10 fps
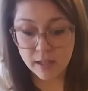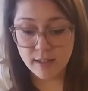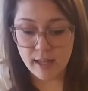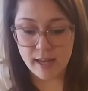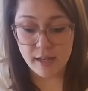
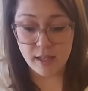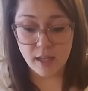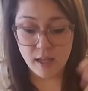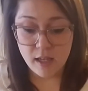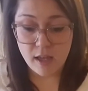like
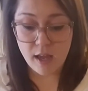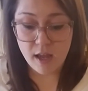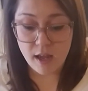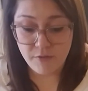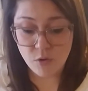
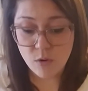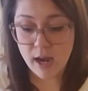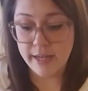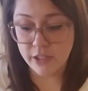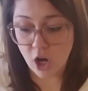if you
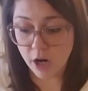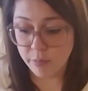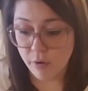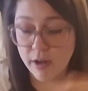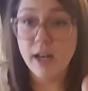guys are
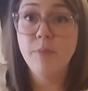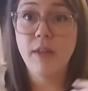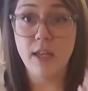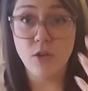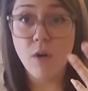broken up,
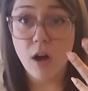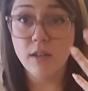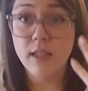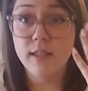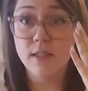that
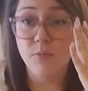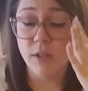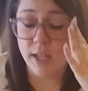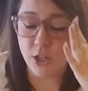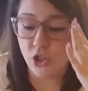this
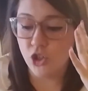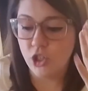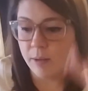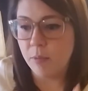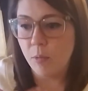
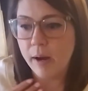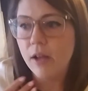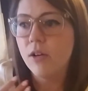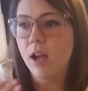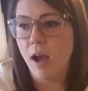relationship
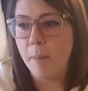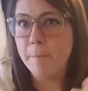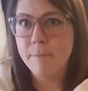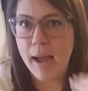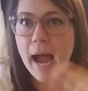will come
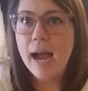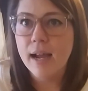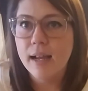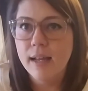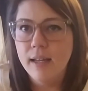
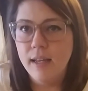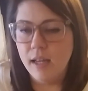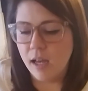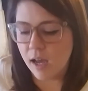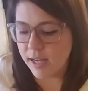back.
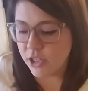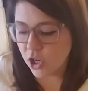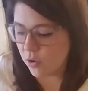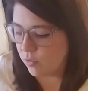I don't